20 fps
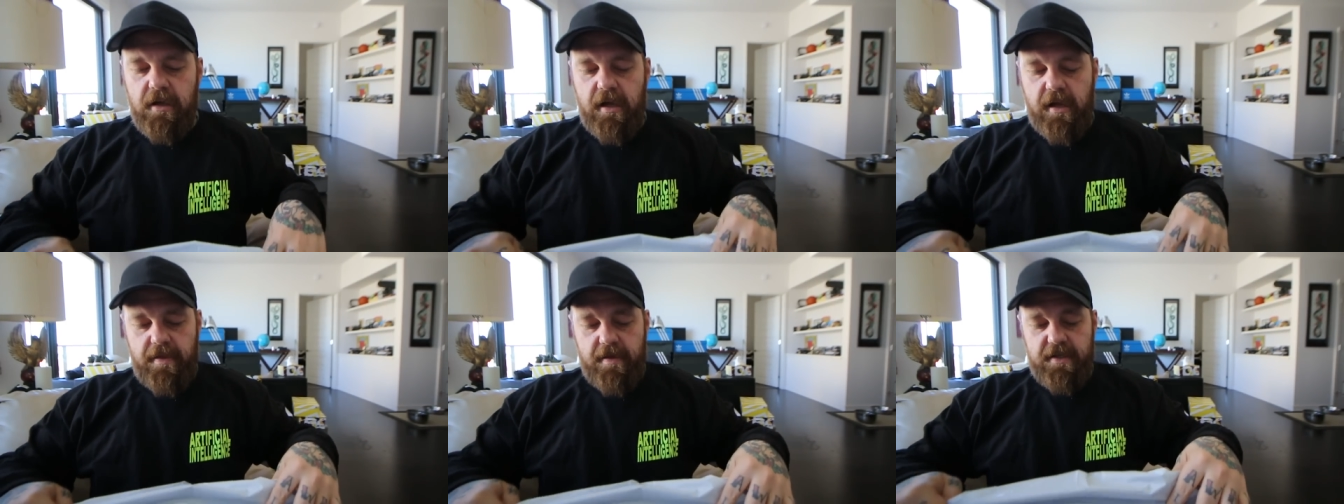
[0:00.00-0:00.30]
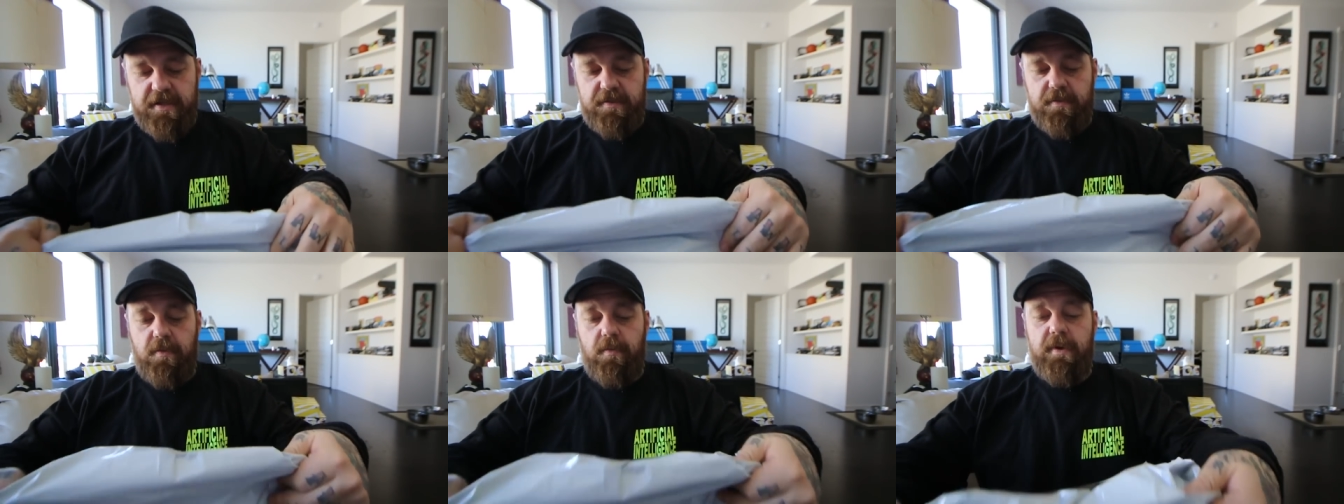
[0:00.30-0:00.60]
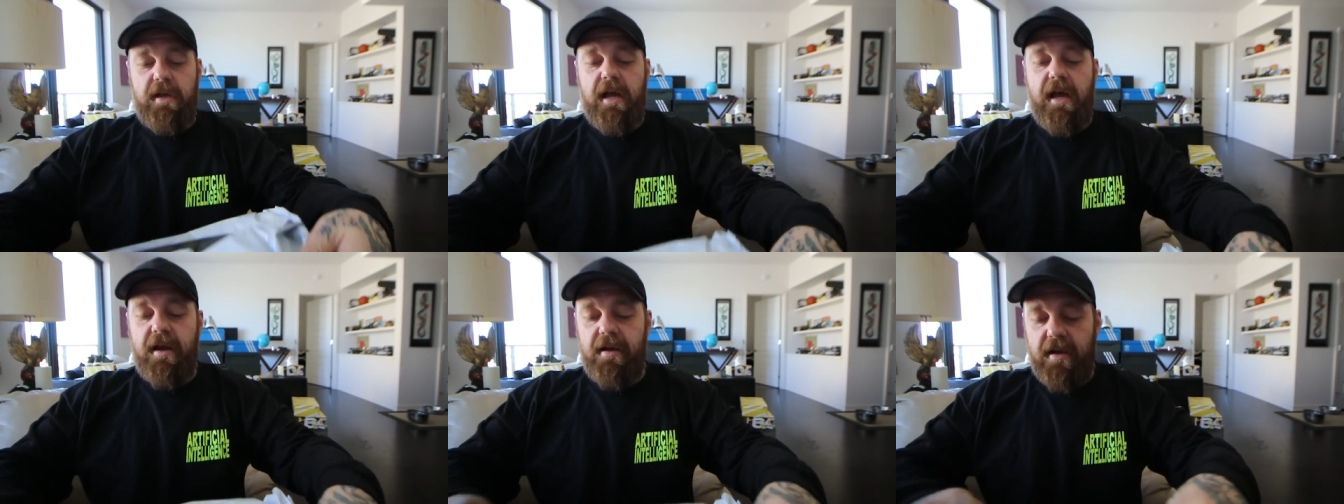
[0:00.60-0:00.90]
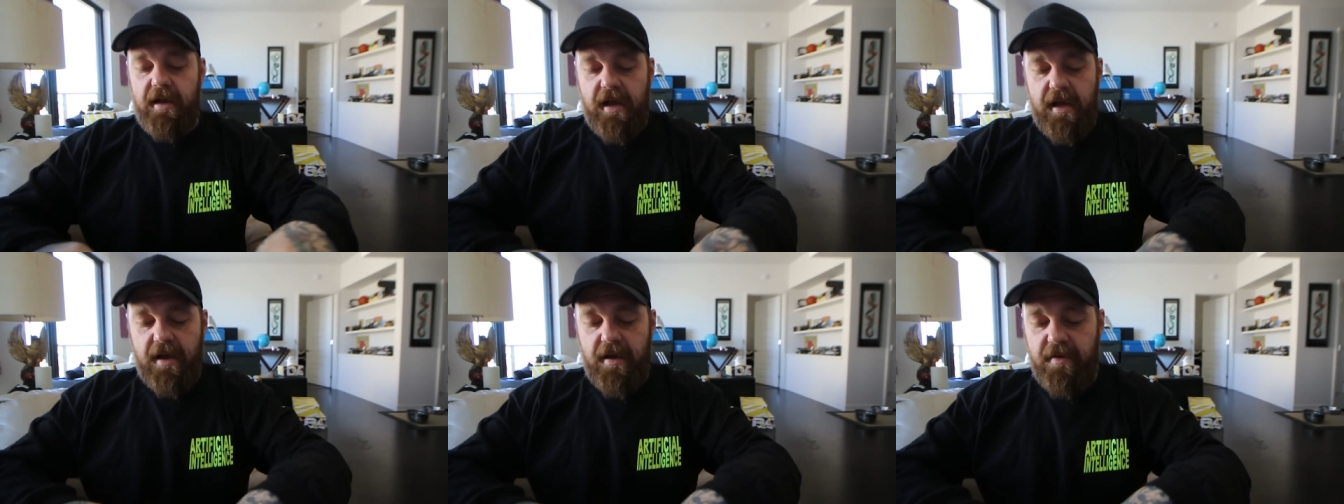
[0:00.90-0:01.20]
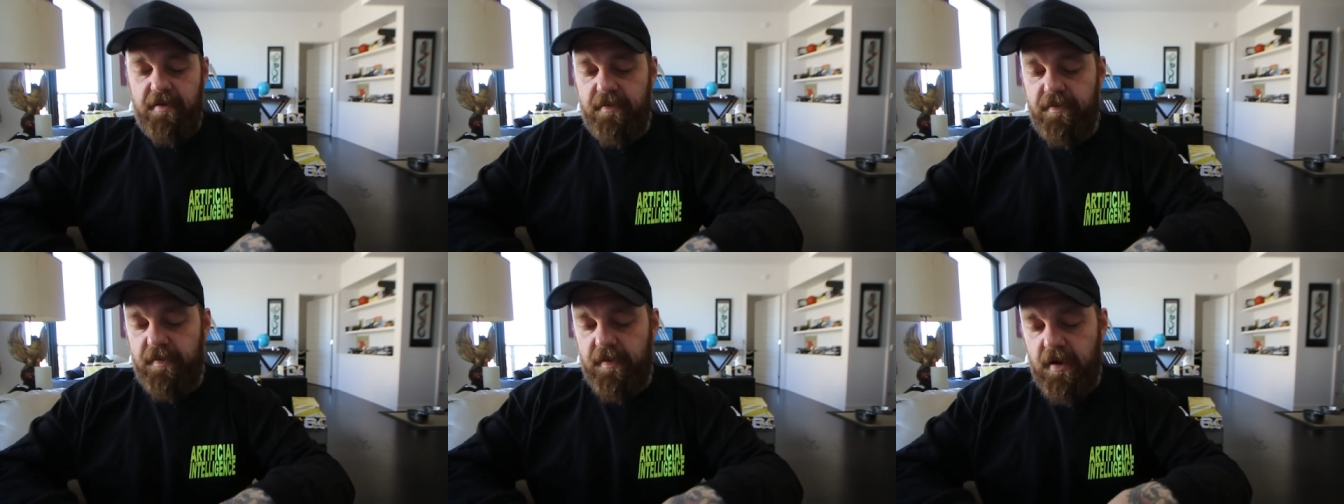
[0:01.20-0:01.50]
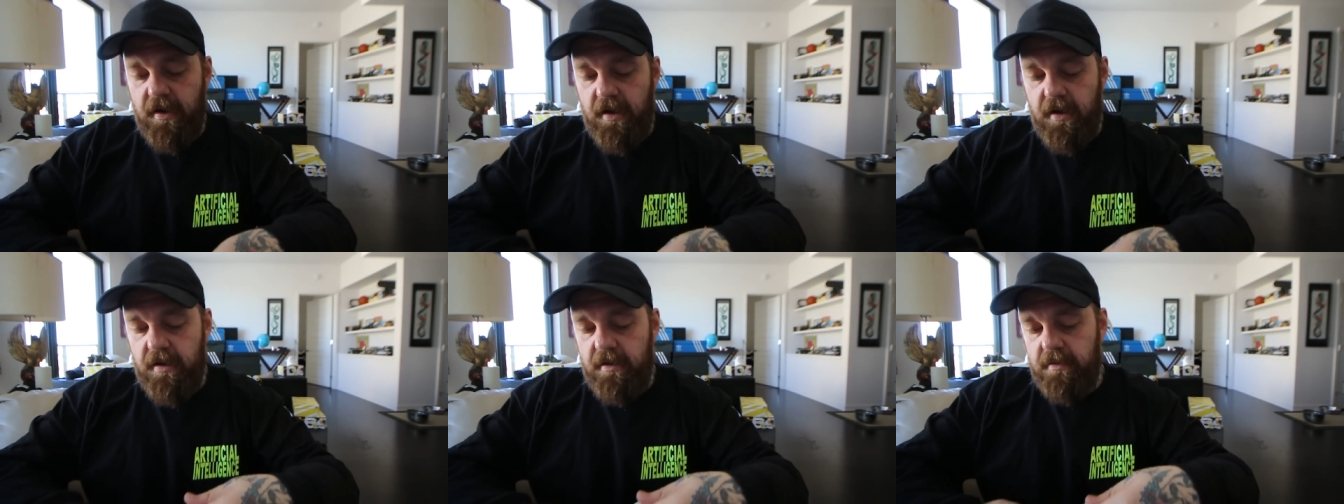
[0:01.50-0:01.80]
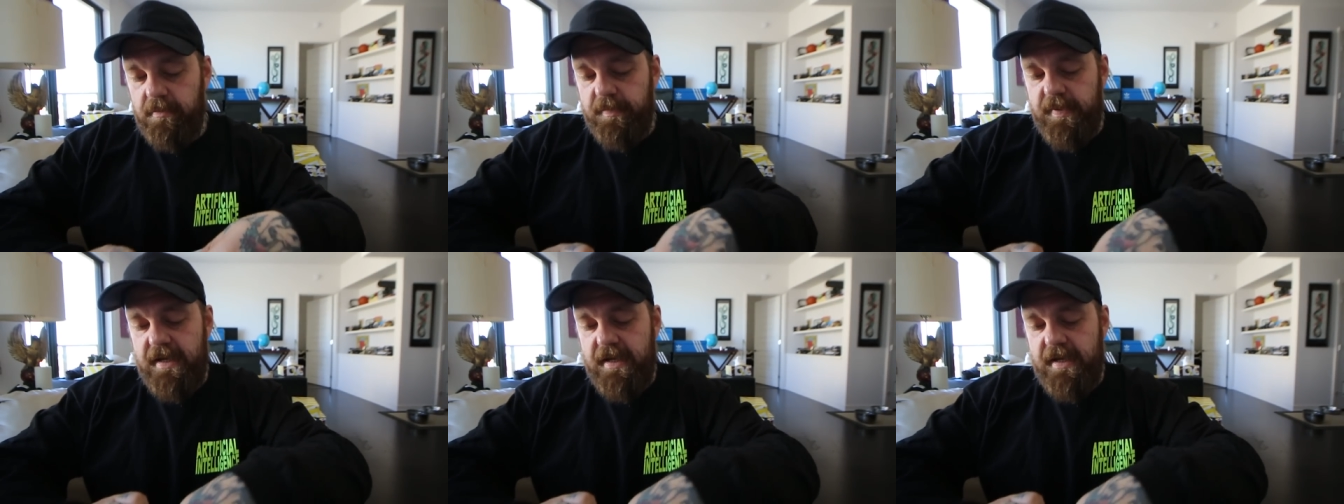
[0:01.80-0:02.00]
And this one we had to have uh,